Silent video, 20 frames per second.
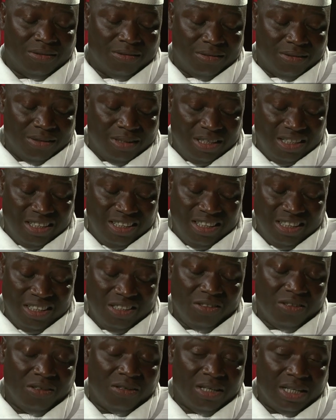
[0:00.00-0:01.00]

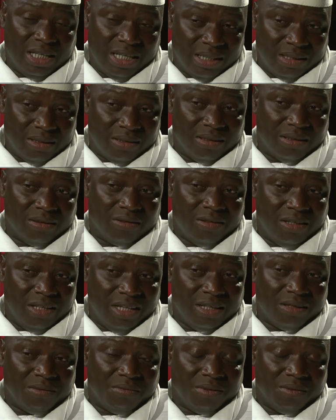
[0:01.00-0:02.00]
or her
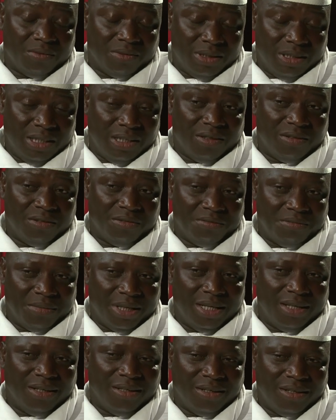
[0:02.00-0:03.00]
correct state of
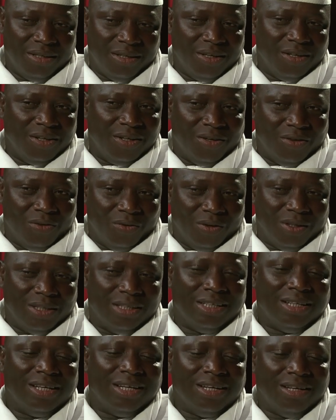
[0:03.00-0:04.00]
mind
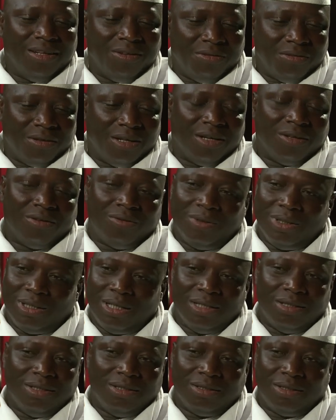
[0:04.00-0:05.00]
would really flirt
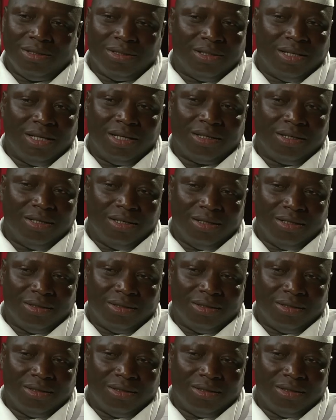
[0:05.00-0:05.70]
with a disease like